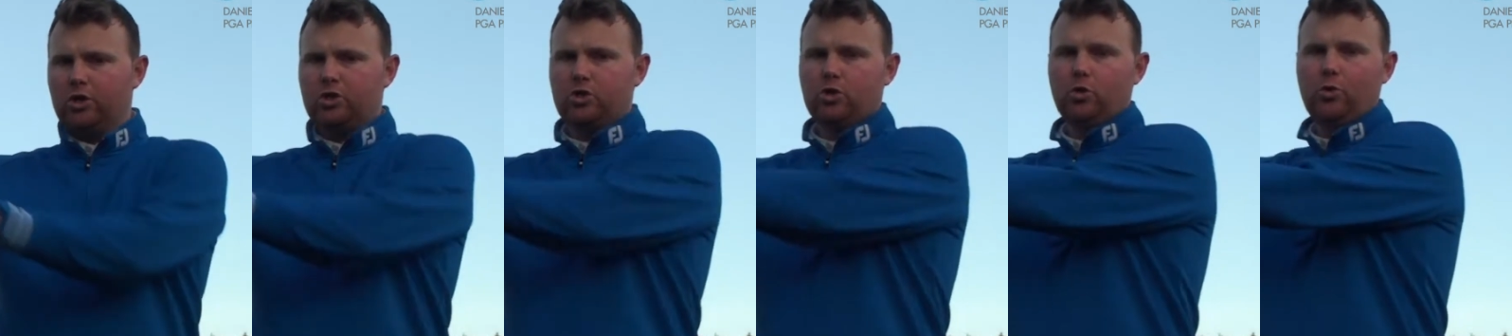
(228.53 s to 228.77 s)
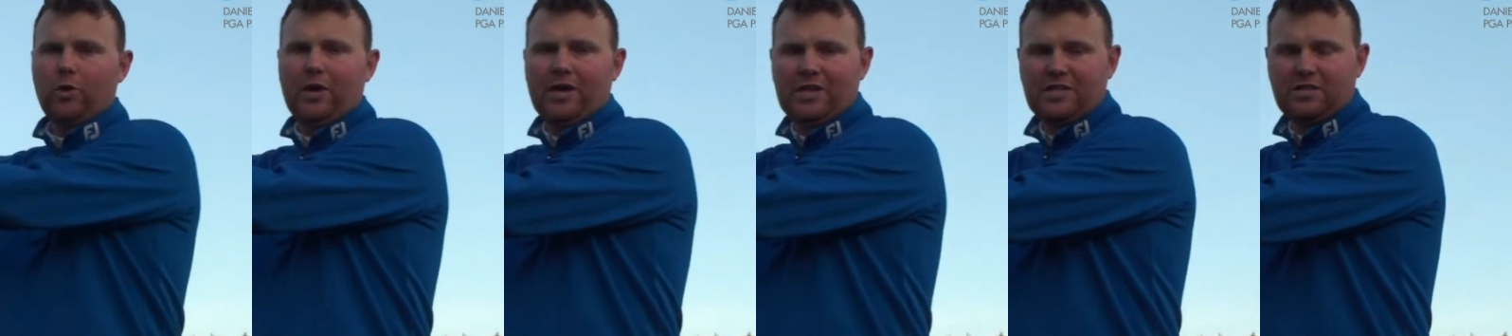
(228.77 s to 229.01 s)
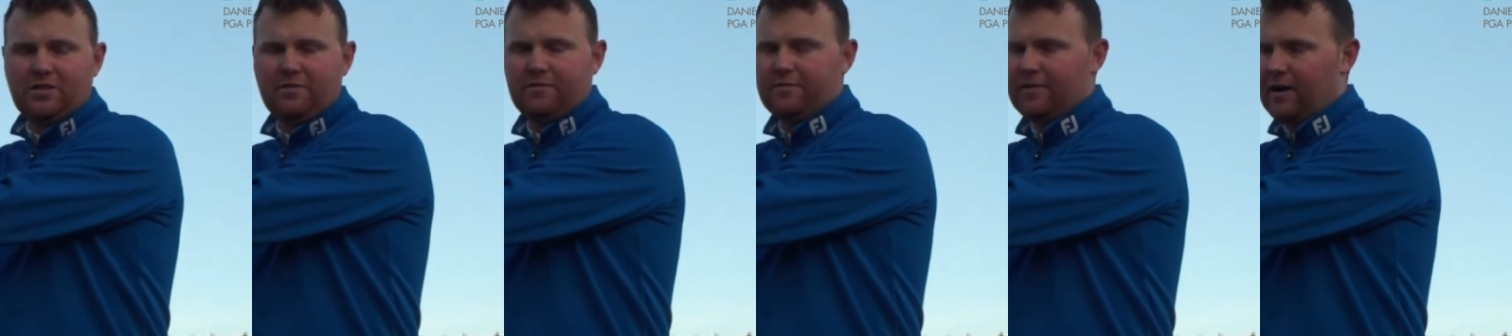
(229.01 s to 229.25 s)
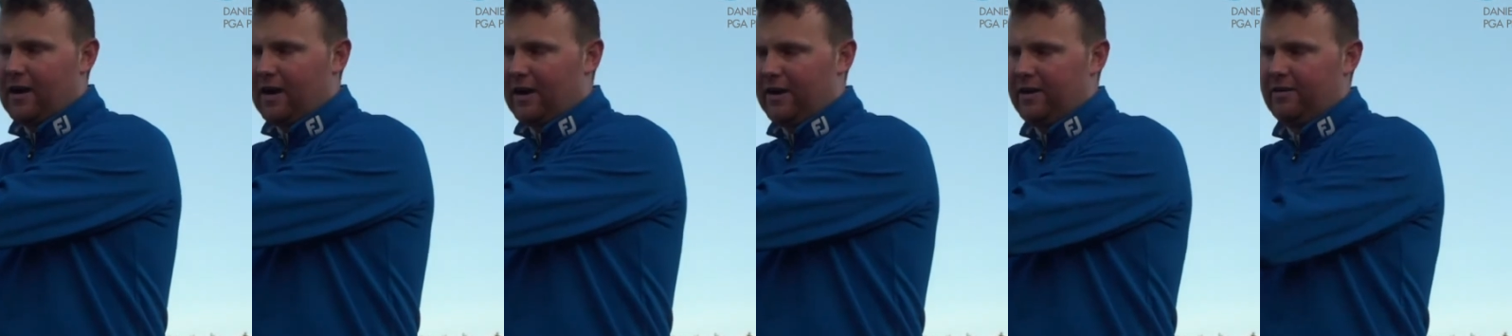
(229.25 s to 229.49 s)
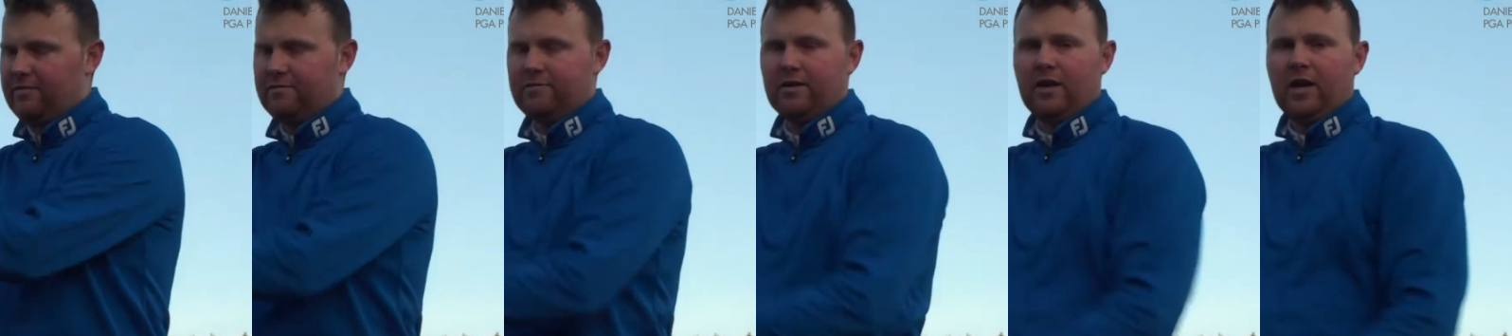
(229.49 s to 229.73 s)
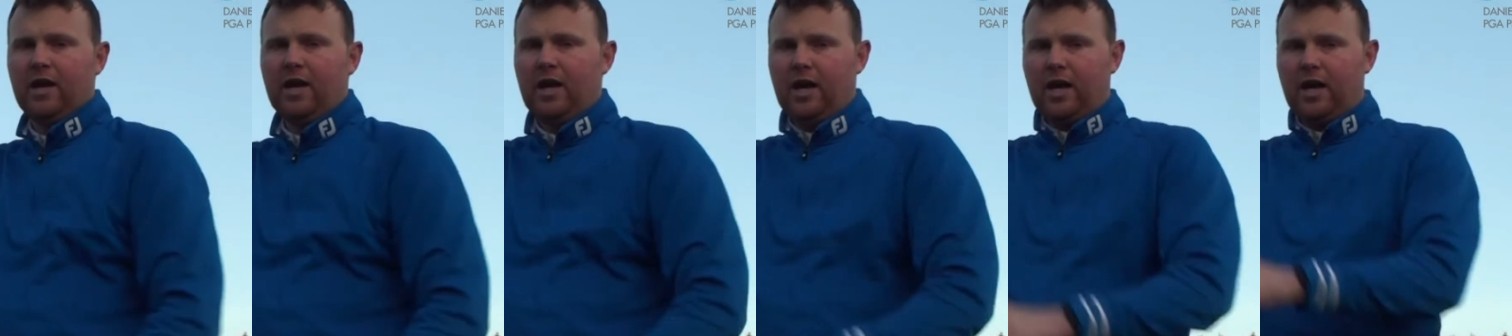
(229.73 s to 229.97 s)

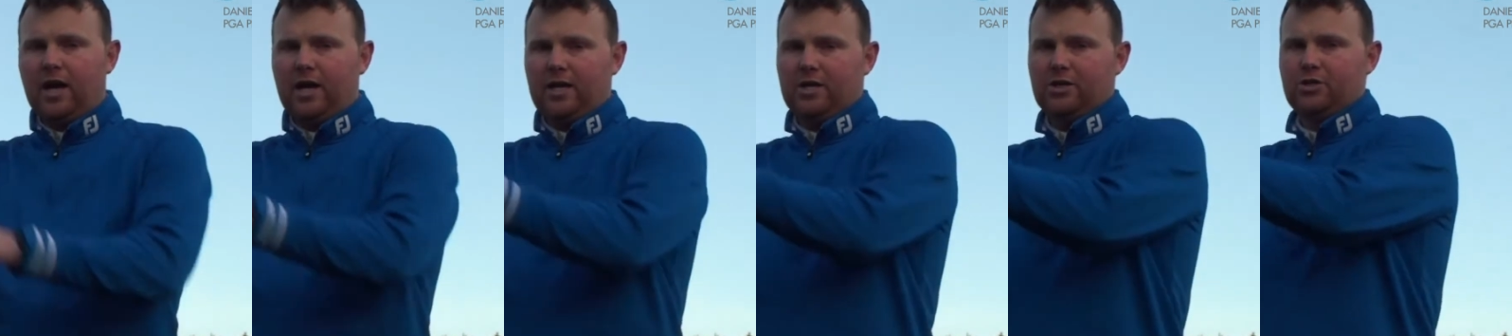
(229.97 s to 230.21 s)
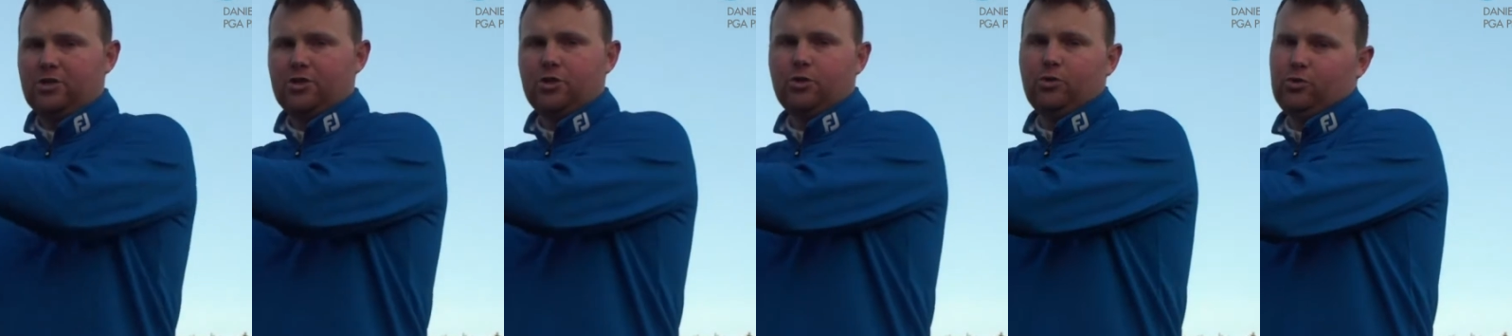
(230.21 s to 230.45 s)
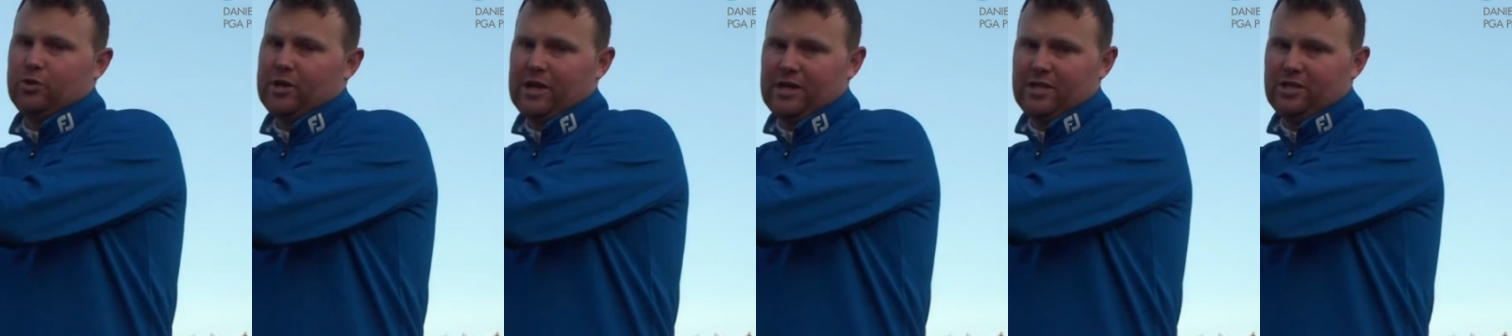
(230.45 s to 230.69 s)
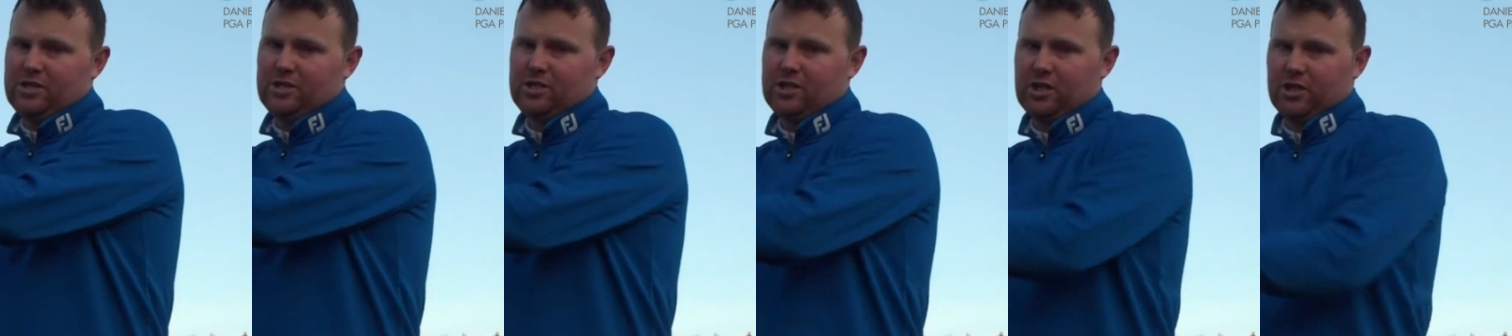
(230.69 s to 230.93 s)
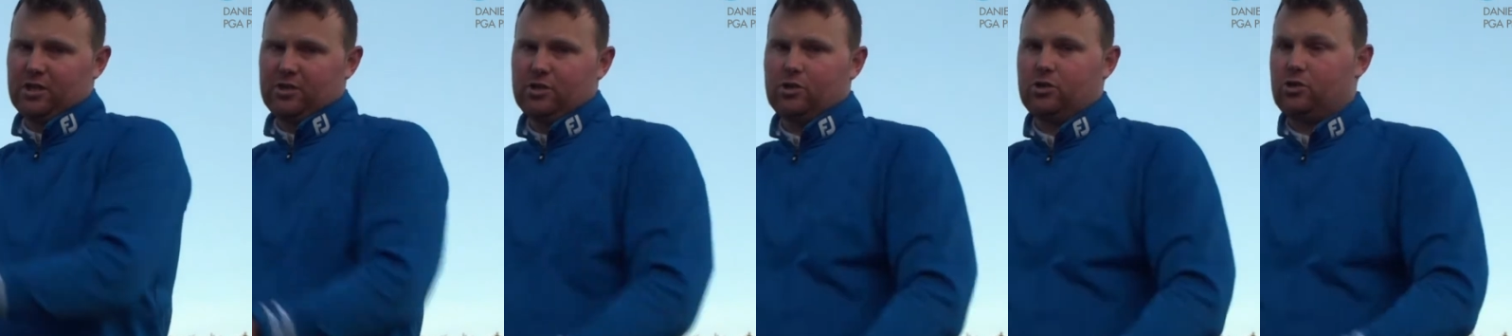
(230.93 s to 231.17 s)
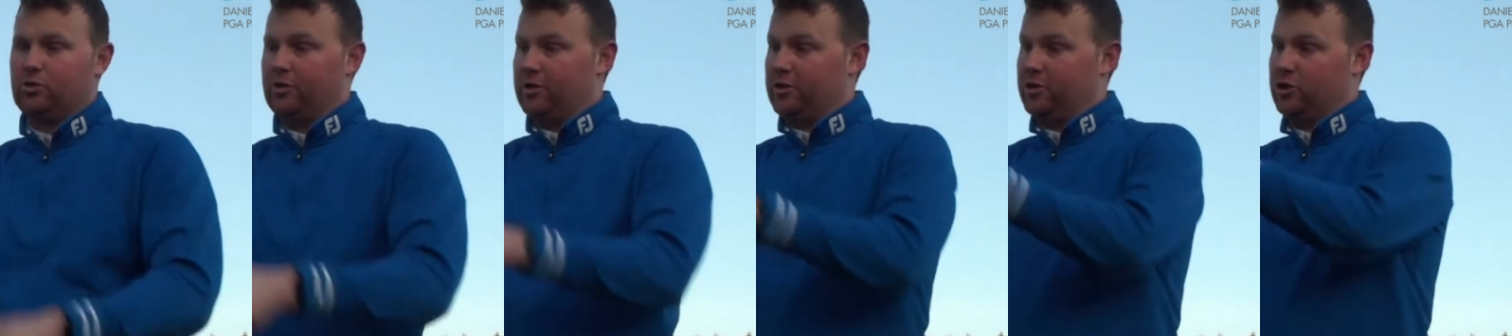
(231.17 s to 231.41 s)
285 and
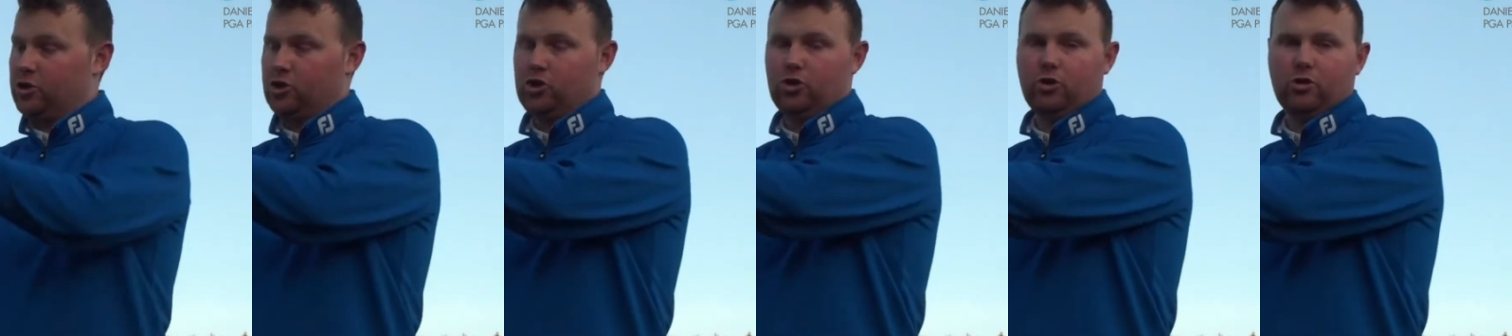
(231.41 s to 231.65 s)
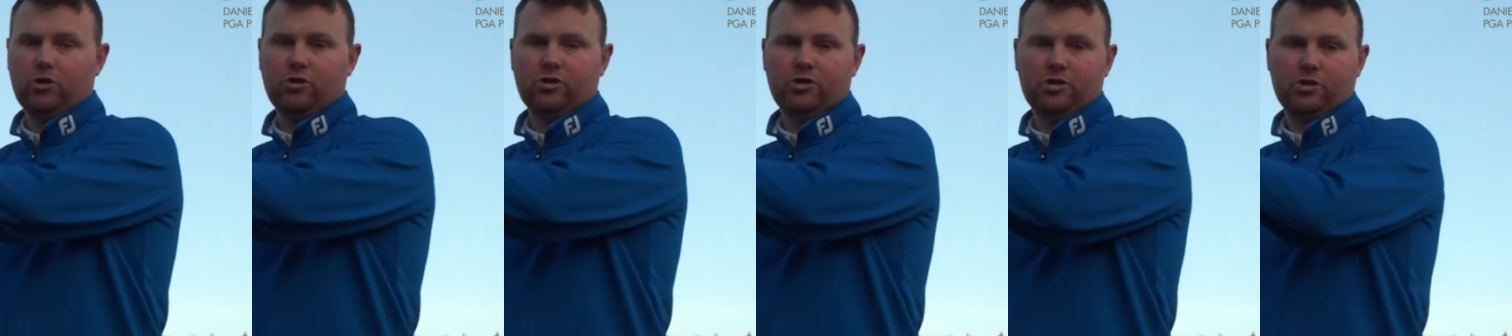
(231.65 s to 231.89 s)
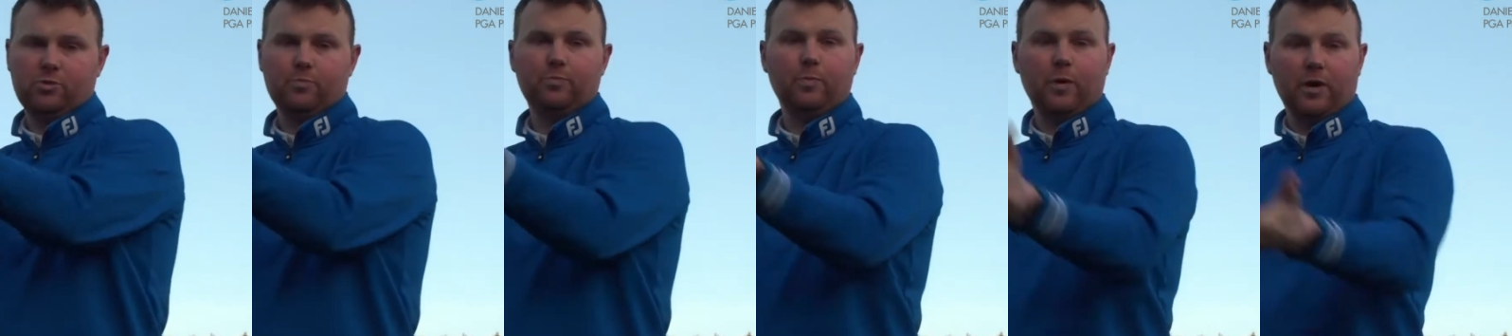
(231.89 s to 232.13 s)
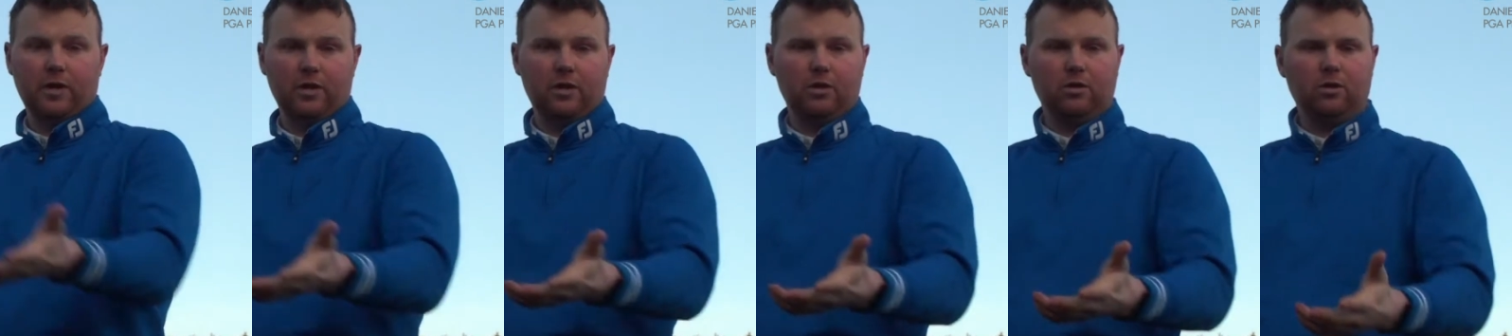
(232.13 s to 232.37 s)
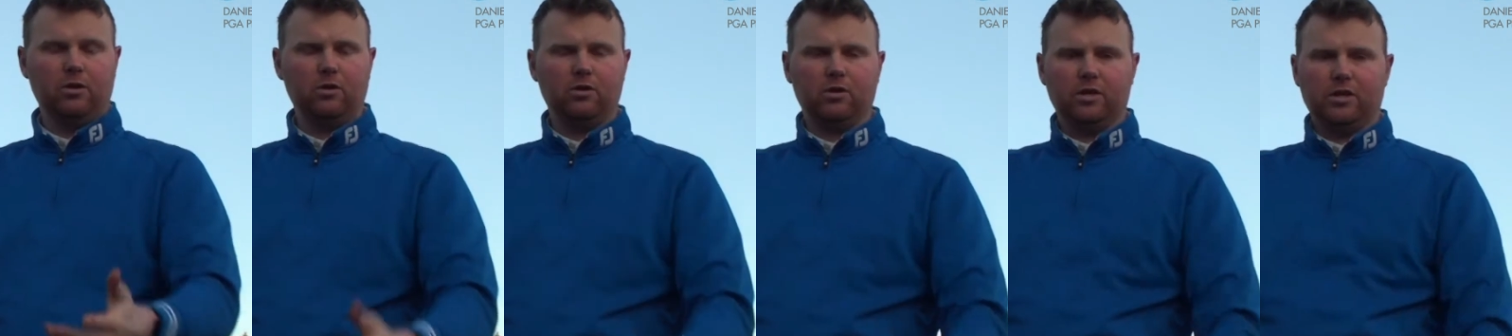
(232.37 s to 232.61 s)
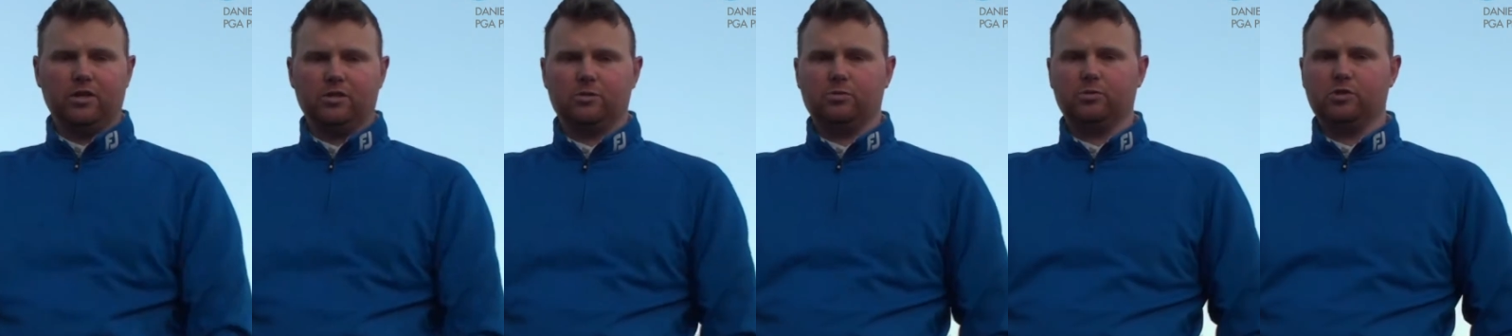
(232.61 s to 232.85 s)
296, so the shortest but the
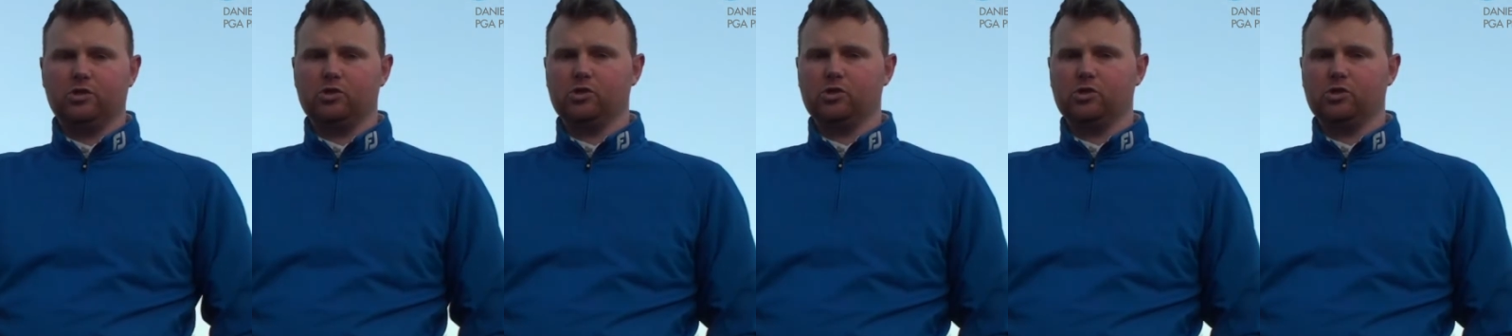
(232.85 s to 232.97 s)
longest.